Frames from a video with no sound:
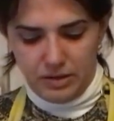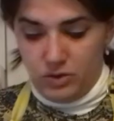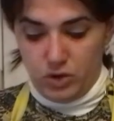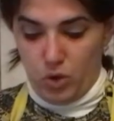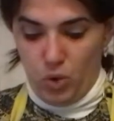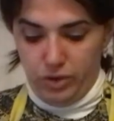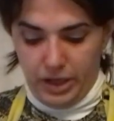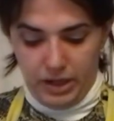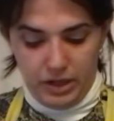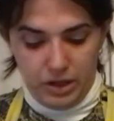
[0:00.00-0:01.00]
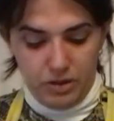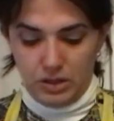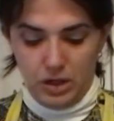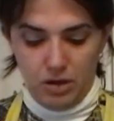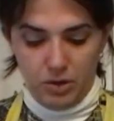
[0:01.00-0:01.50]
The whole thing, dude.
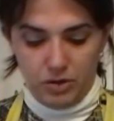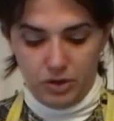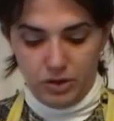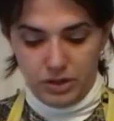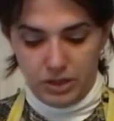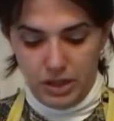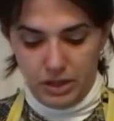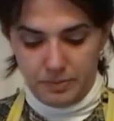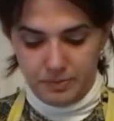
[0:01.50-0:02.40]
Terrible, no good day.